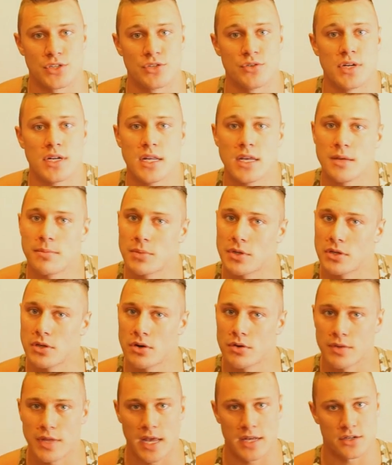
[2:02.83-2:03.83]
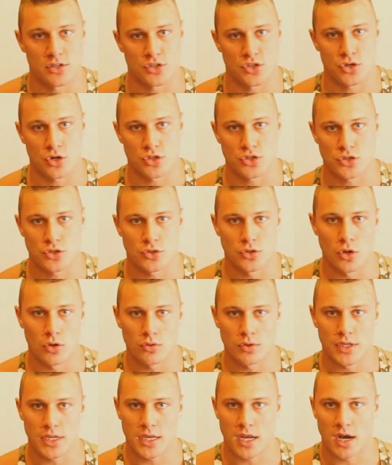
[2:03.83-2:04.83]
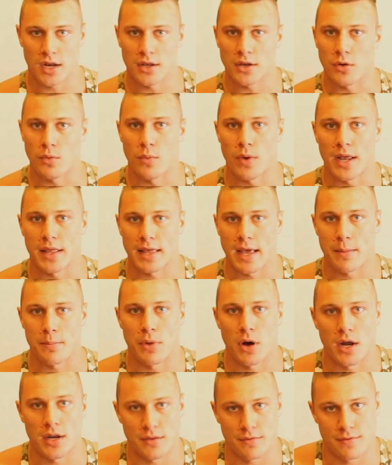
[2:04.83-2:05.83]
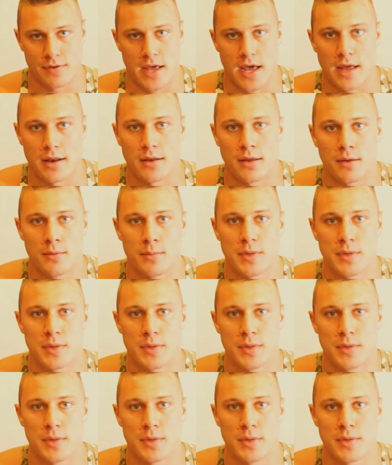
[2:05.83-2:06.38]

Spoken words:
you need to eat below that to start slowly cutting away that body fat.